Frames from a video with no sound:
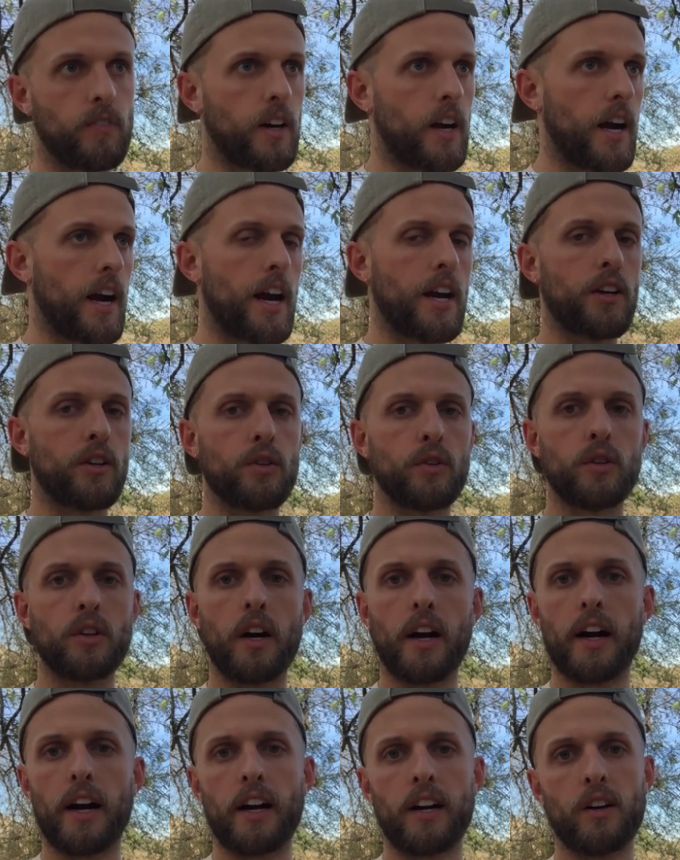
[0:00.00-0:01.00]
I gotta do
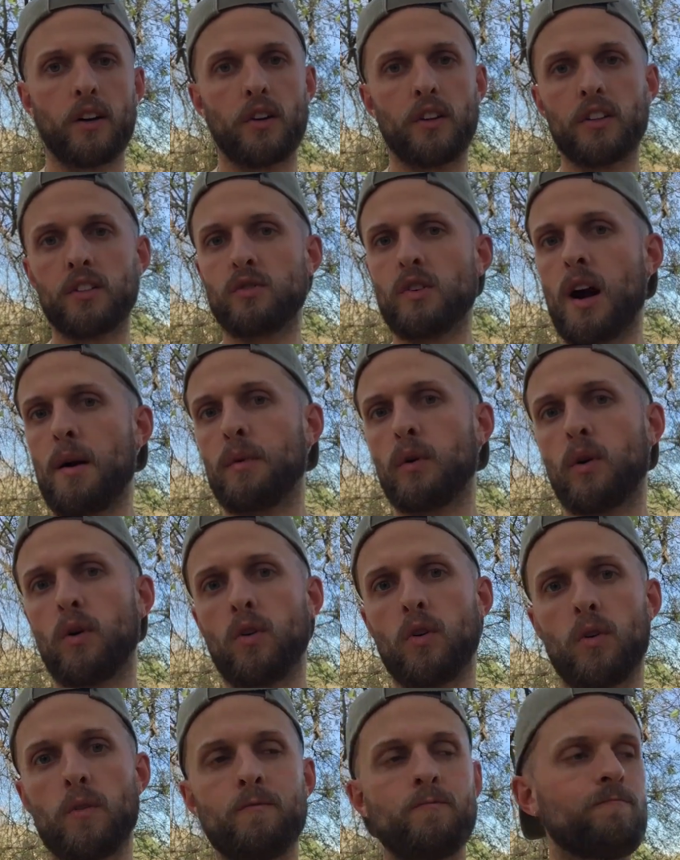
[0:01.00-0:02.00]
it. I gotta go to this rabbit
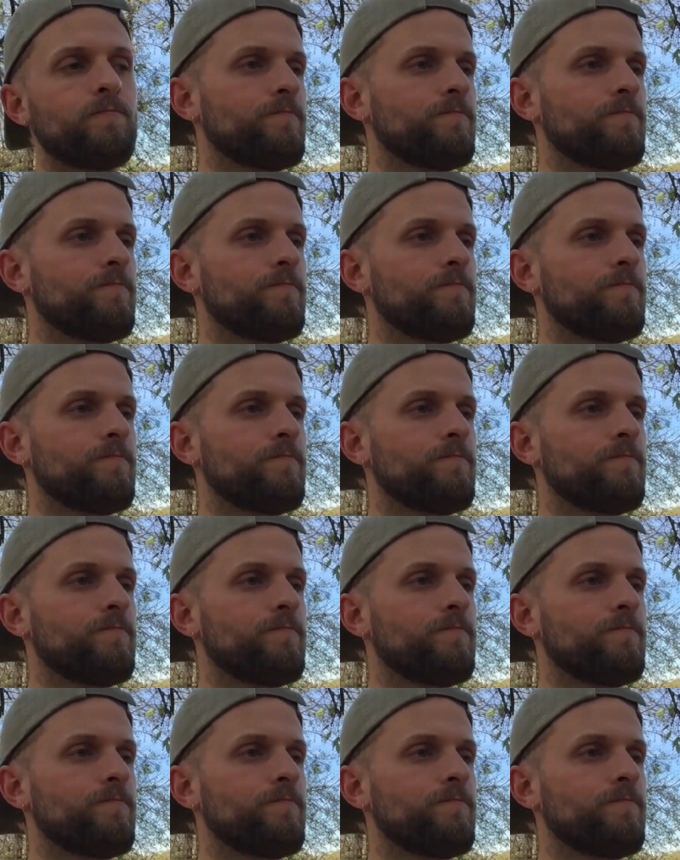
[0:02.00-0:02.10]
hole.